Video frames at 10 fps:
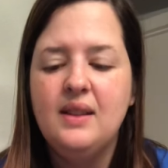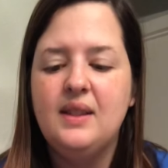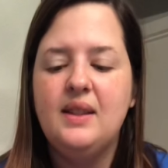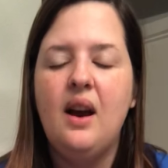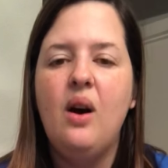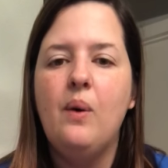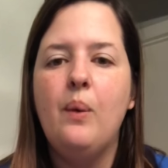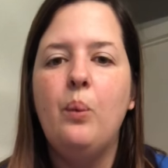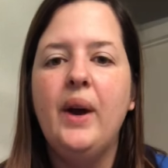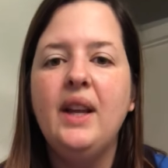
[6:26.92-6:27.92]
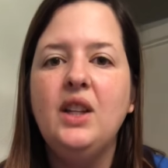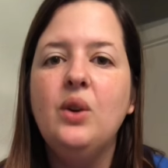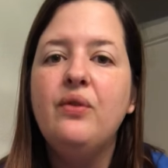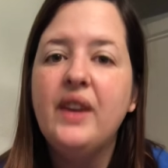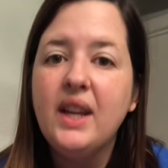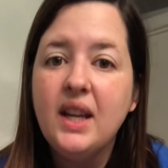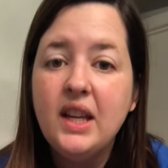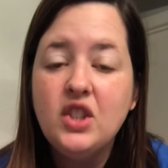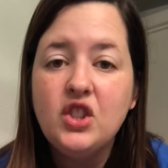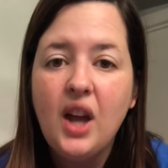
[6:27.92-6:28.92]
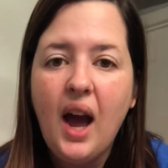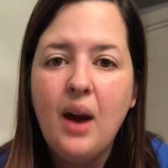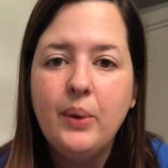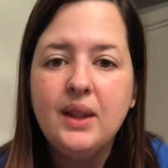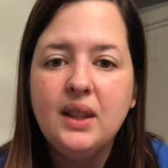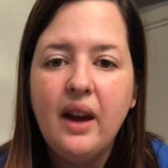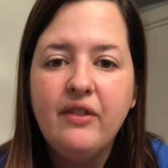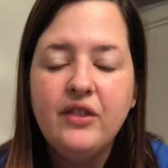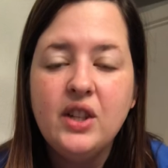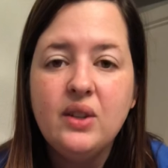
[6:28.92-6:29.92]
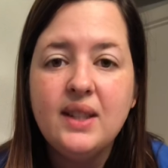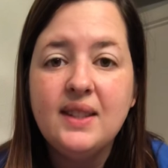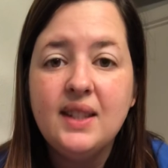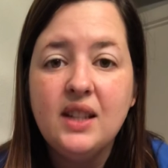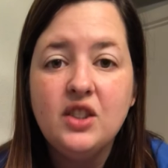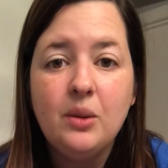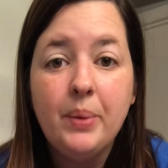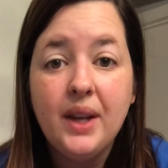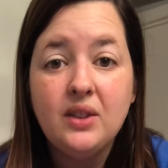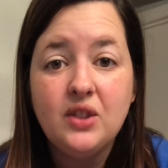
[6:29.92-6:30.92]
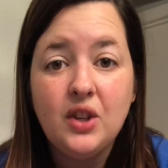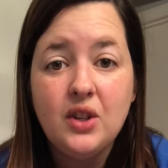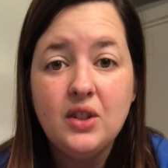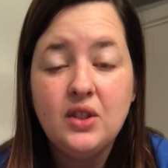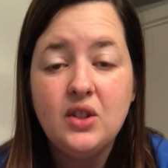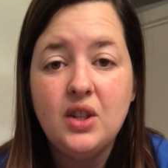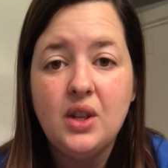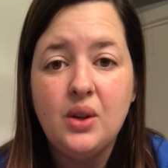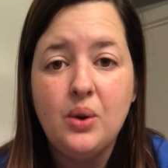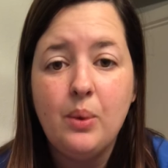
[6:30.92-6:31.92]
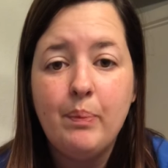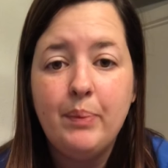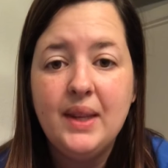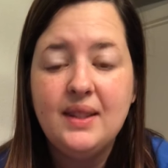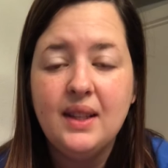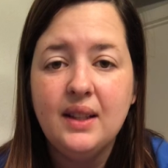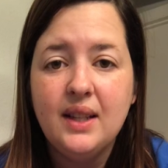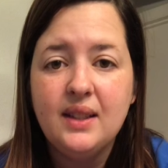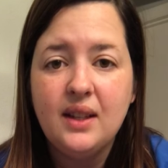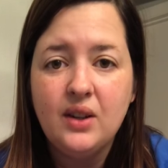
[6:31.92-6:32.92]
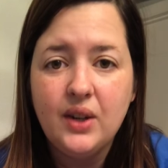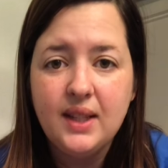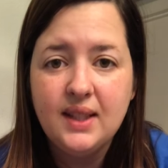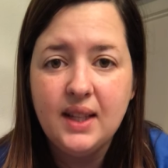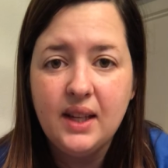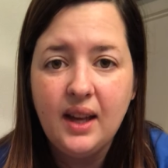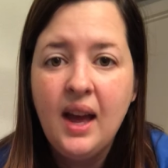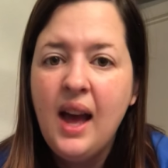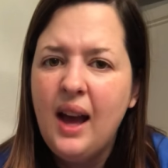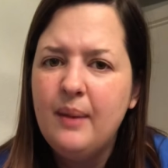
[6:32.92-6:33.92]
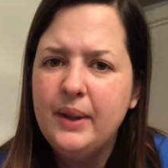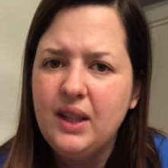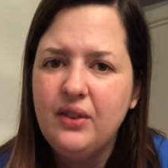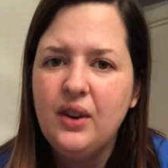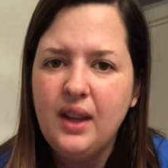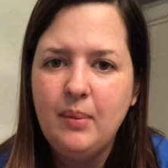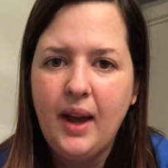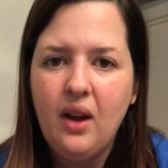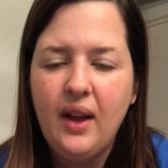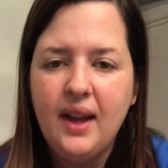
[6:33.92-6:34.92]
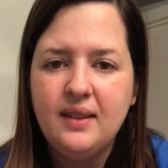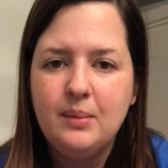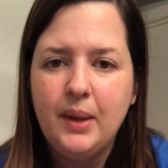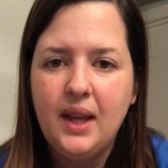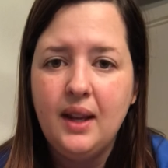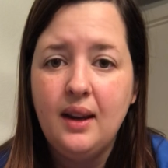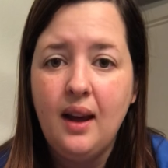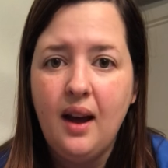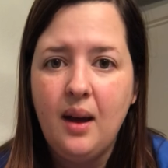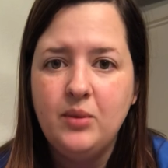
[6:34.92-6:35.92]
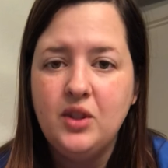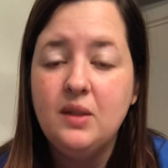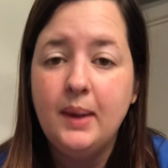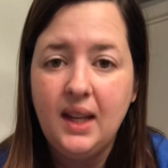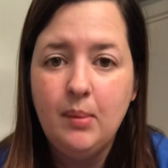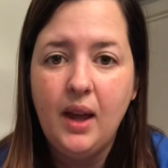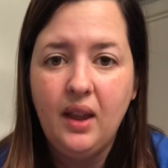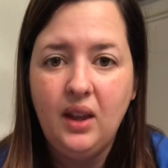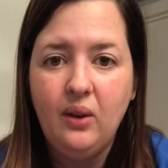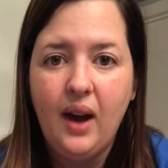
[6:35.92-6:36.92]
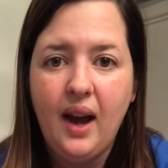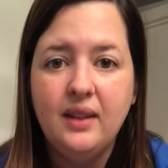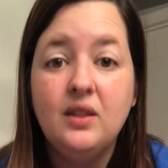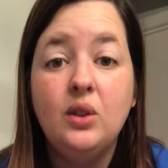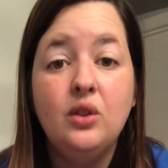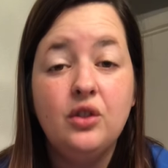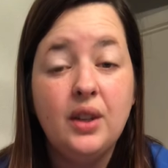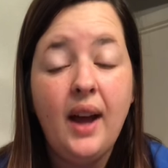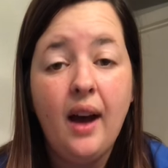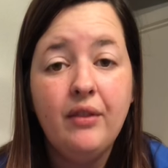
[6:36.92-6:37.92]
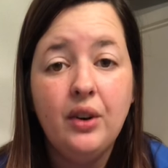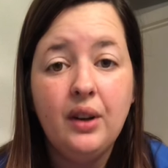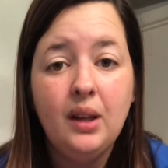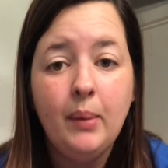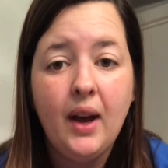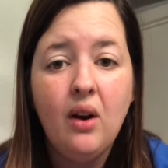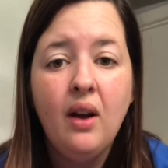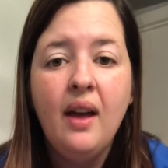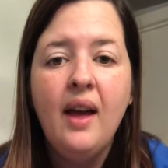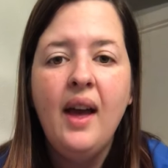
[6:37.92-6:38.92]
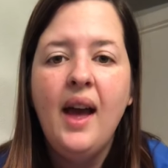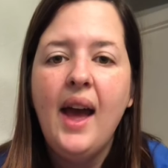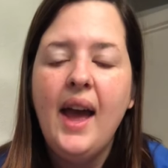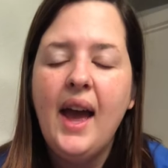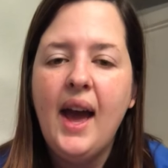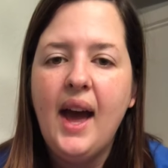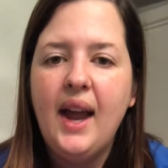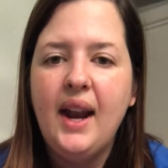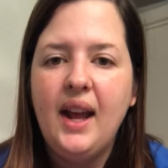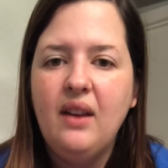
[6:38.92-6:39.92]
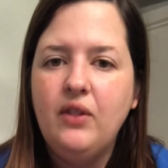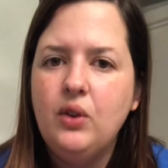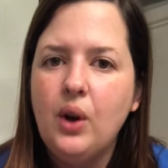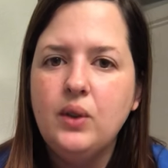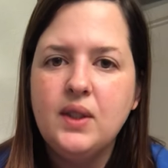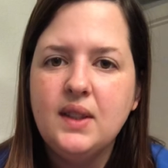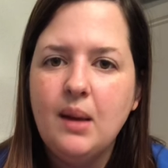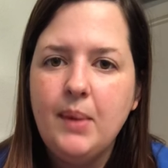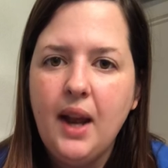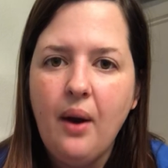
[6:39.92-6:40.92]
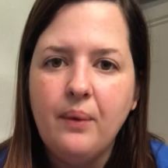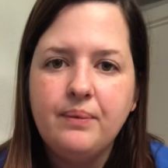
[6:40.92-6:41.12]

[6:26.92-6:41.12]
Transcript: So when you finish, I would love for you to send your pictures to Miss Alyssa Hritzik. I believe her email has been, she's been emailing you guys, so you should have her email. And if you don't, just let me know.